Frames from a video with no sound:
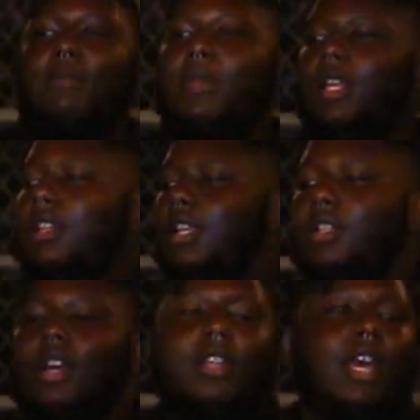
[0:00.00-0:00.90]
Admittedly
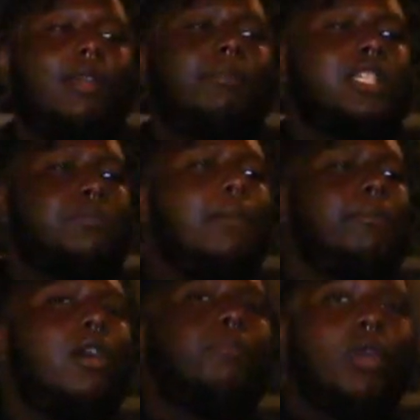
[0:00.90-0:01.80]
done that amongst my
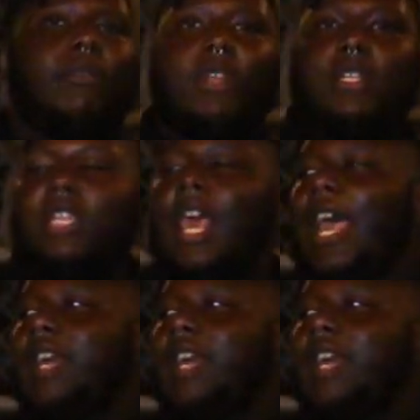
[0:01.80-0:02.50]
male privilege.